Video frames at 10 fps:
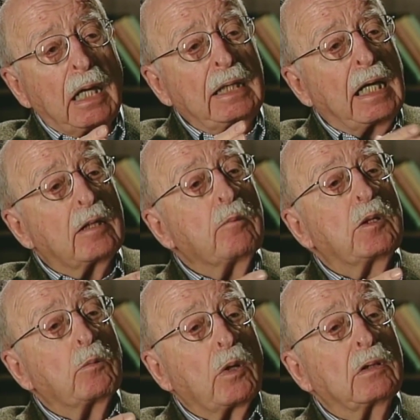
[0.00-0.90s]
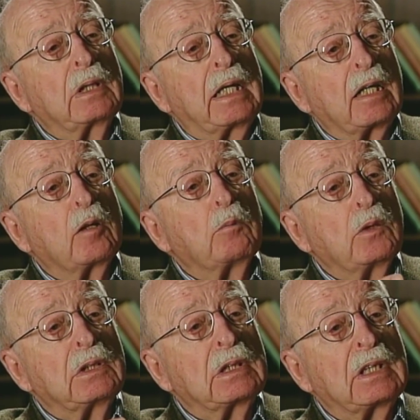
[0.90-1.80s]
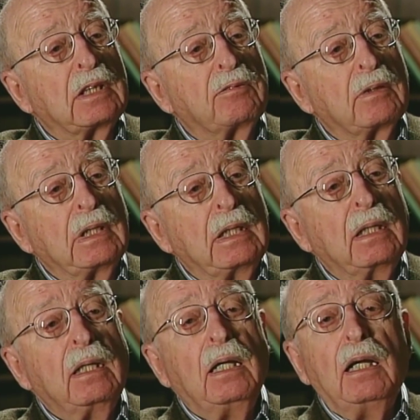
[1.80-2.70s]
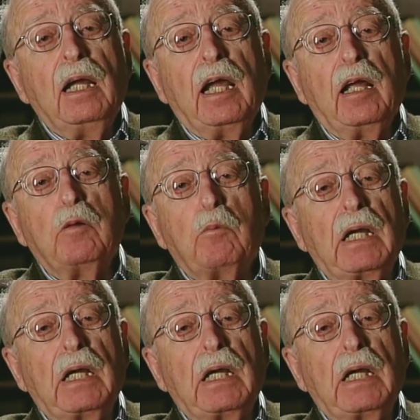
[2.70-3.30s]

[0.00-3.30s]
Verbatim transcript: and get them to work together more successfully. And